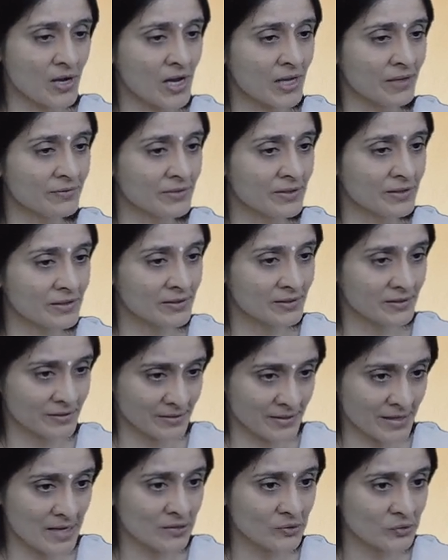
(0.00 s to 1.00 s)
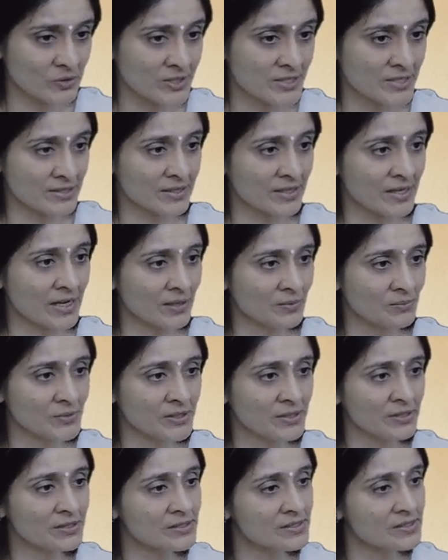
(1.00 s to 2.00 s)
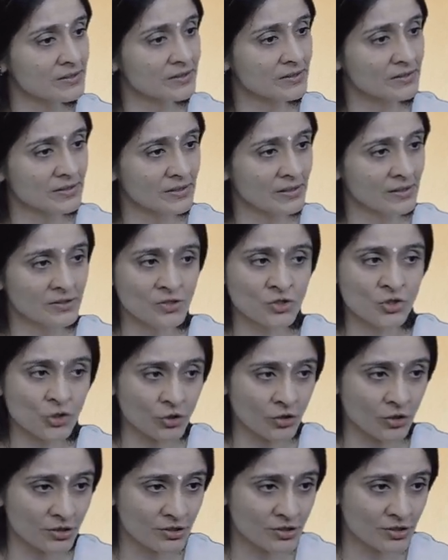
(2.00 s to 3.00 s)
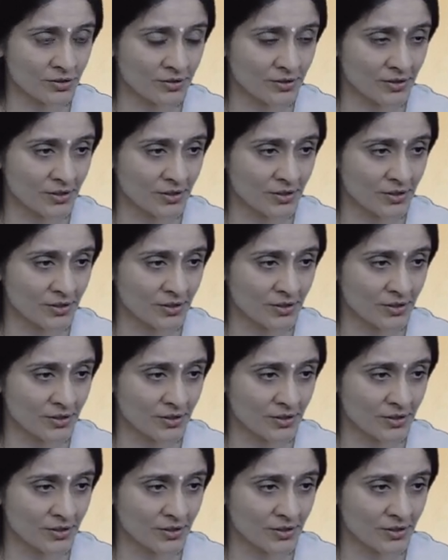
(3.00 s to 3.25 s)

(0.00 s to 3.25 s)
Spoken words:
I will now describe it in short.